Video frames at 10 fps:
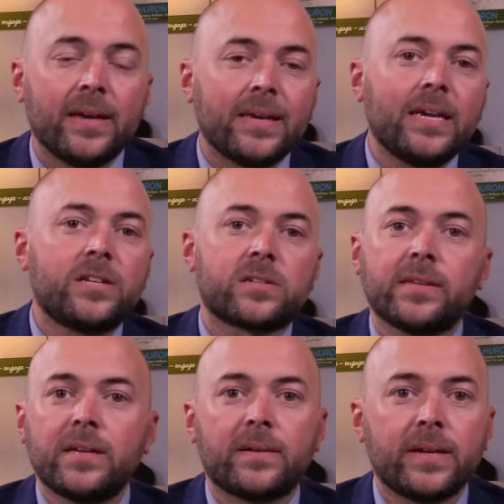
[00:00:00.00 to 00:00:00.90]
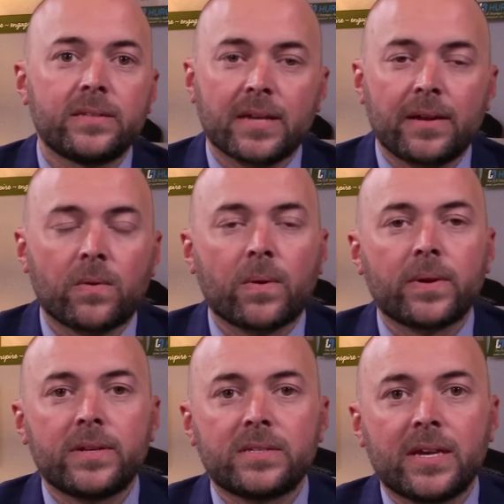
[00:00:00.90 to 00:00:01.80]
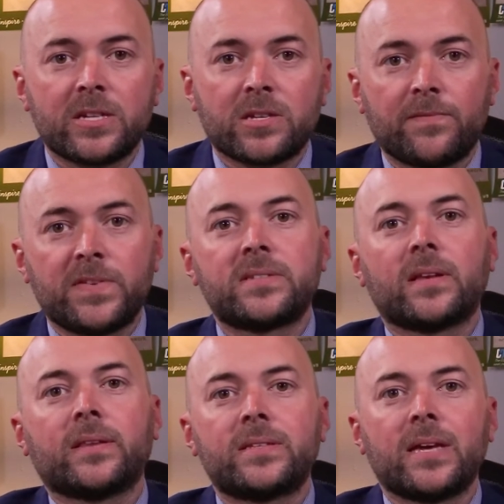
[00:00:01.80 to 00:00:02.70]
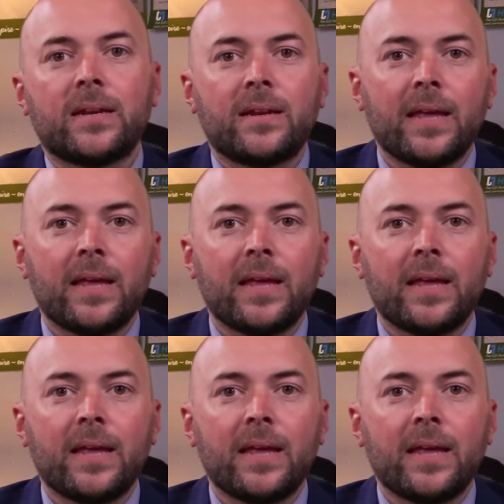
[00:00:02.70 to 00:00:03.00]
Each leader inside our organization facilitated